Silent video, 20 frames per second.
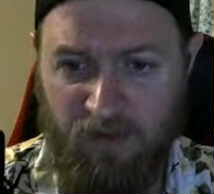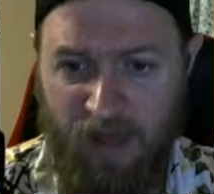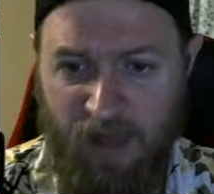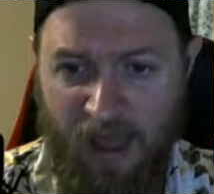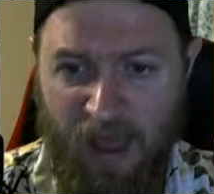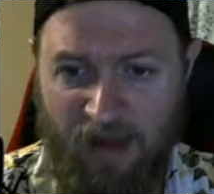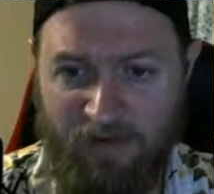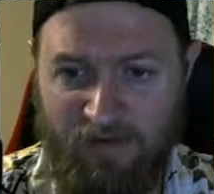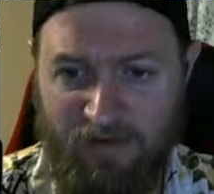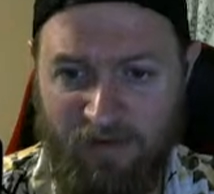
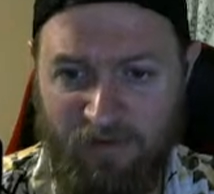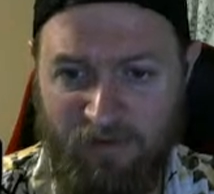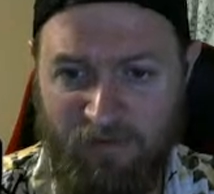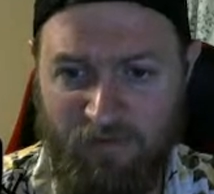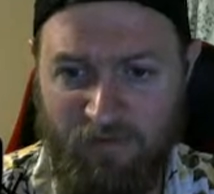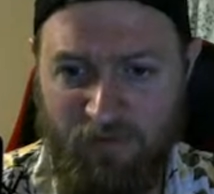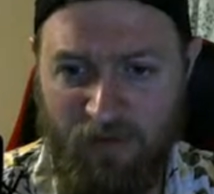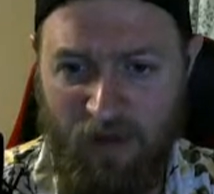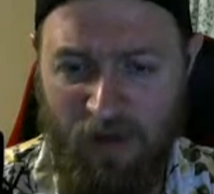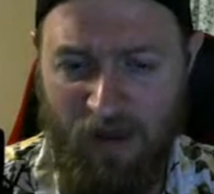
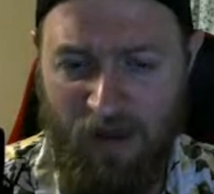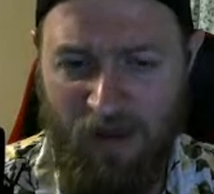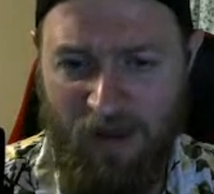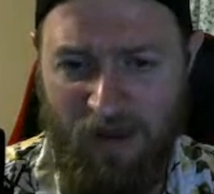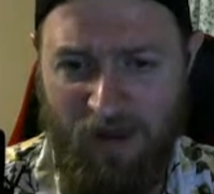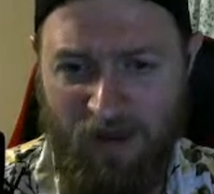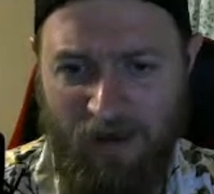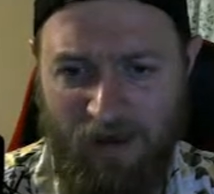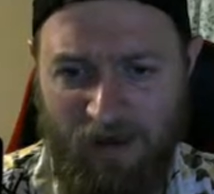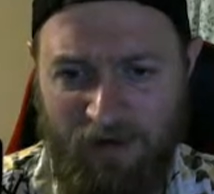active.
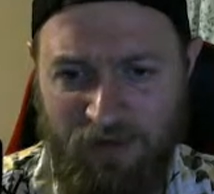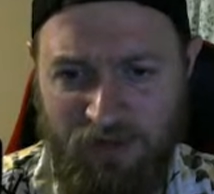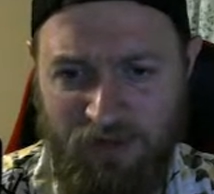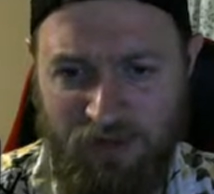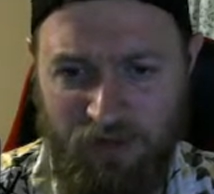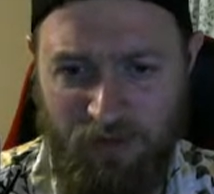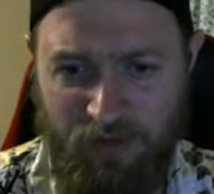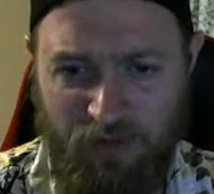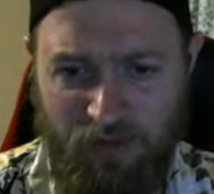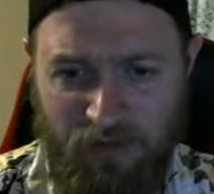
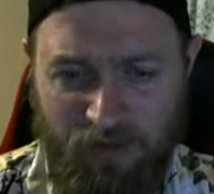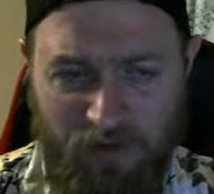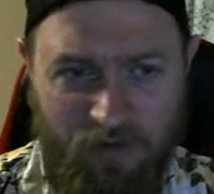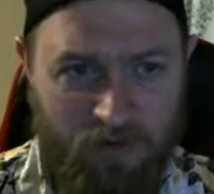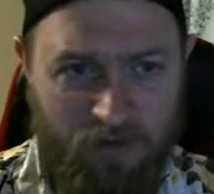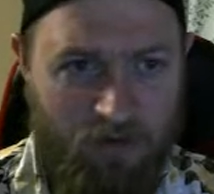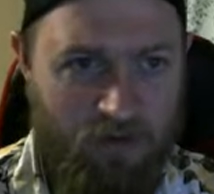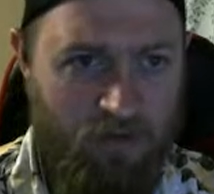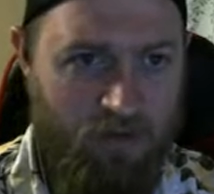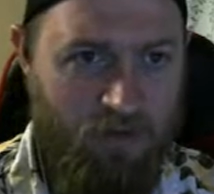Shoot.
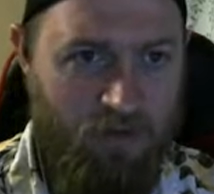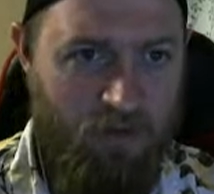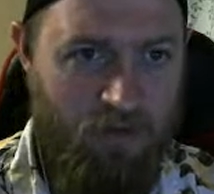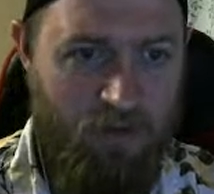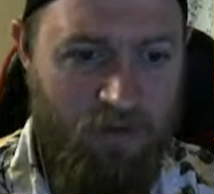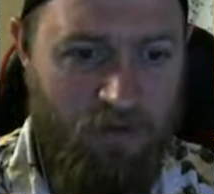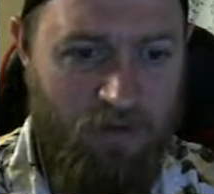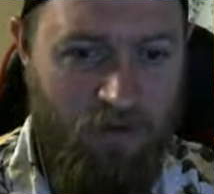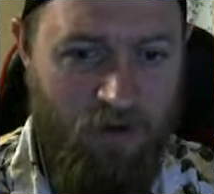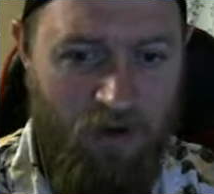
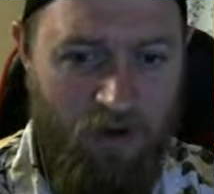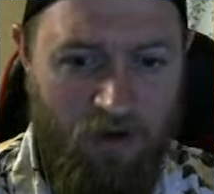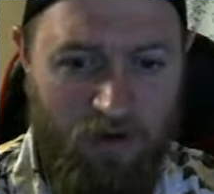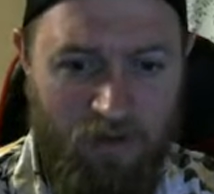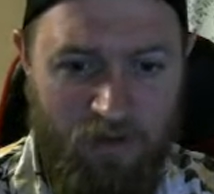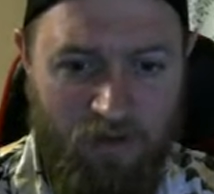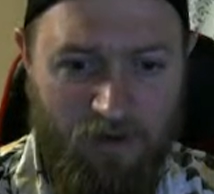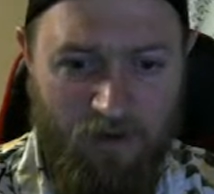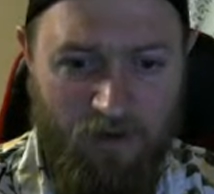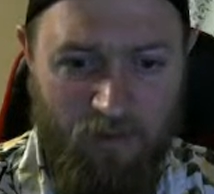Already
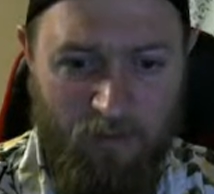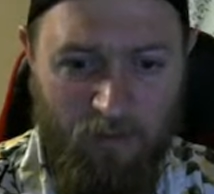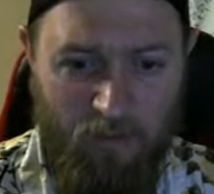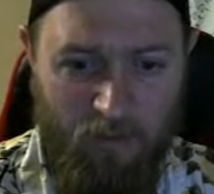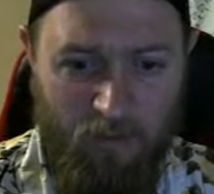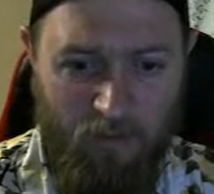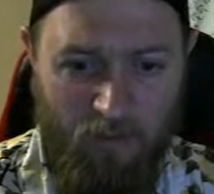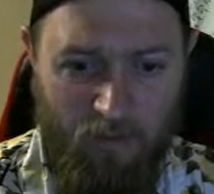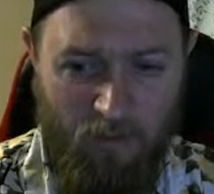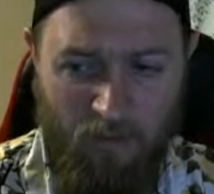there.
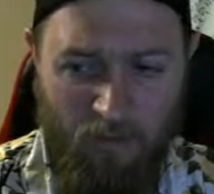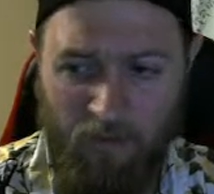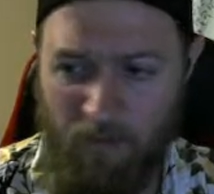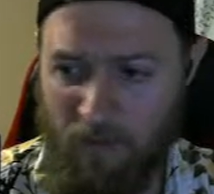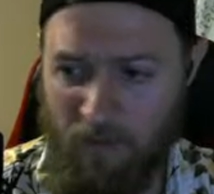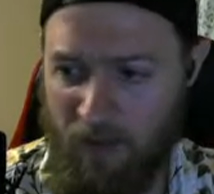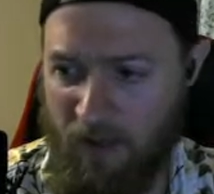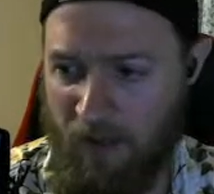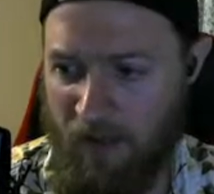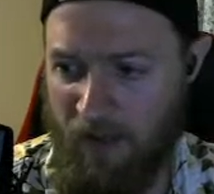
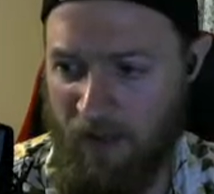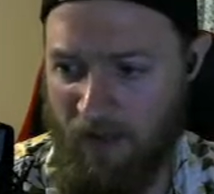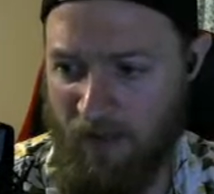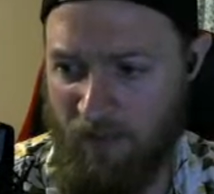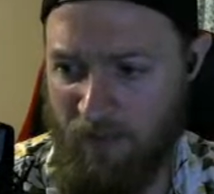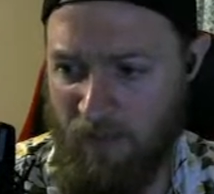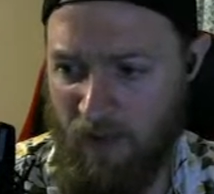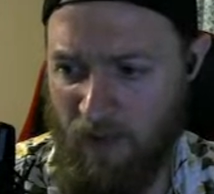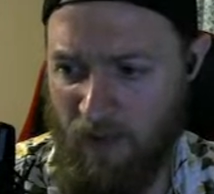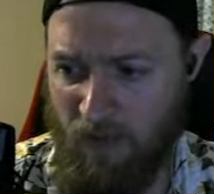
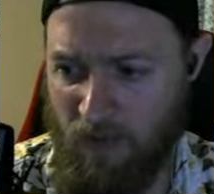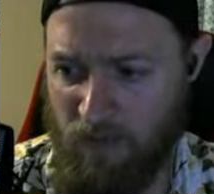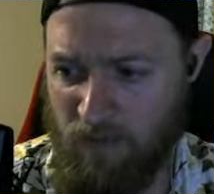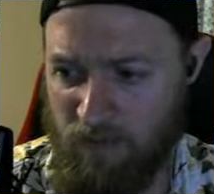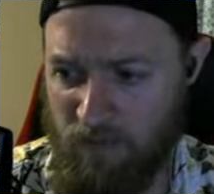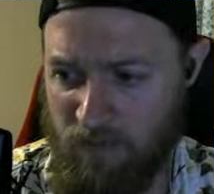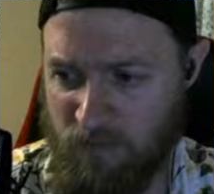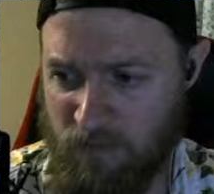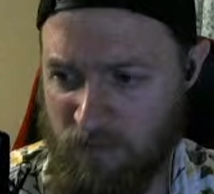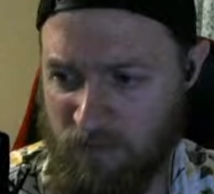
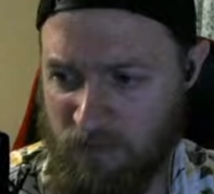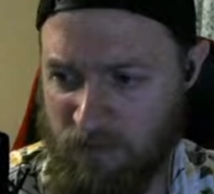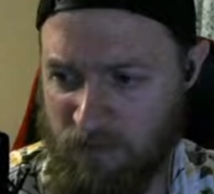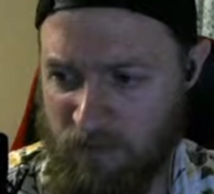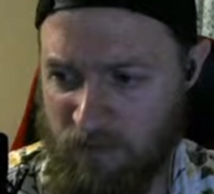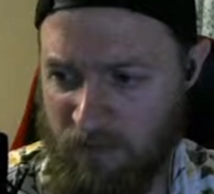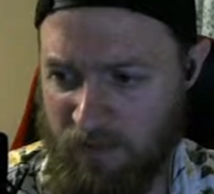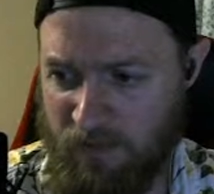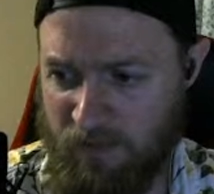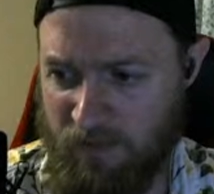
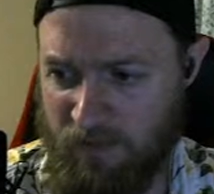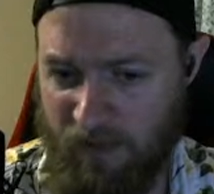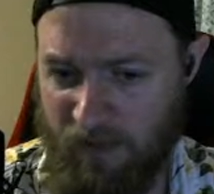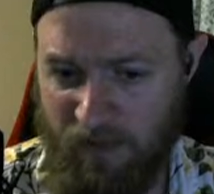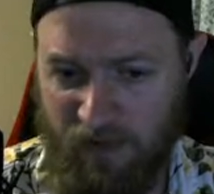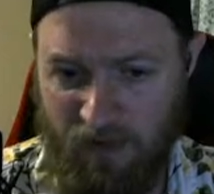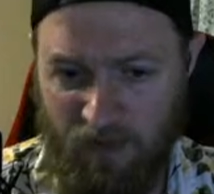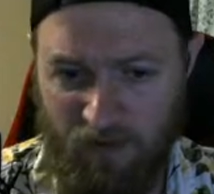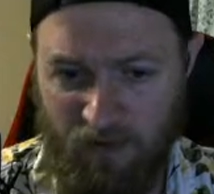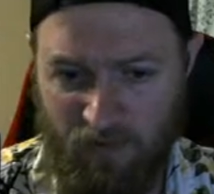Did I get
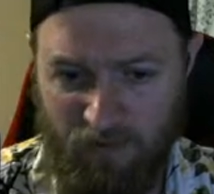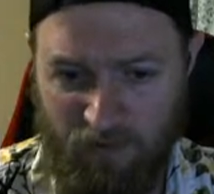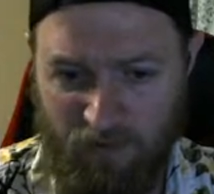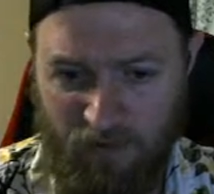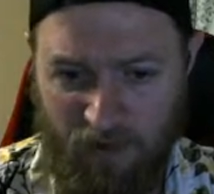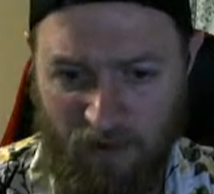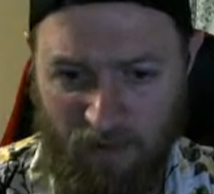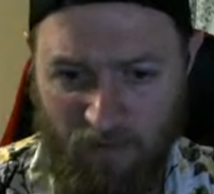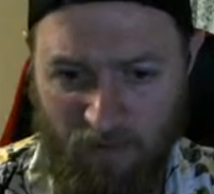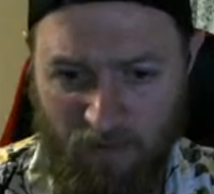an error for
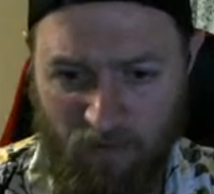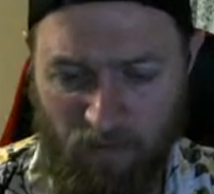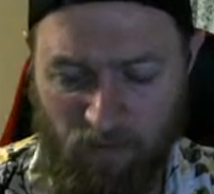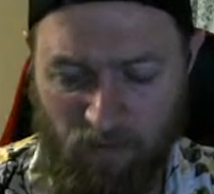that?